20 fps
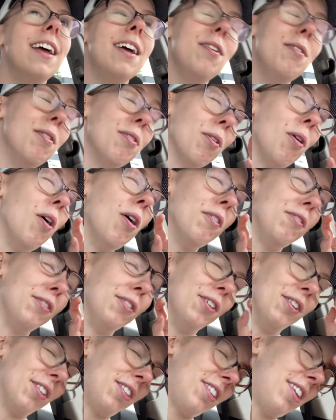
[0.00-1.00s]
it was
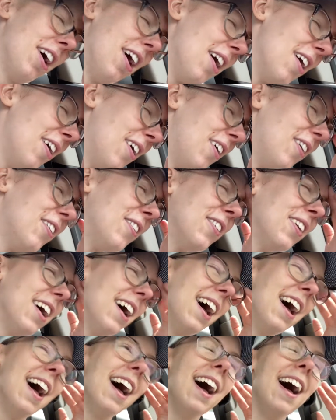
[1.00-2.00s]
awful. So,
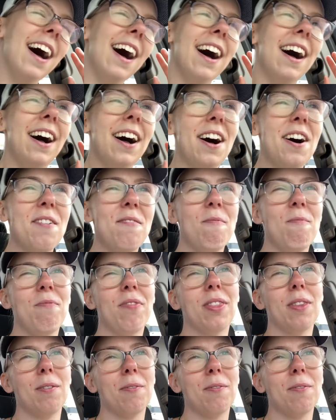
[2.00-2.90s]
um,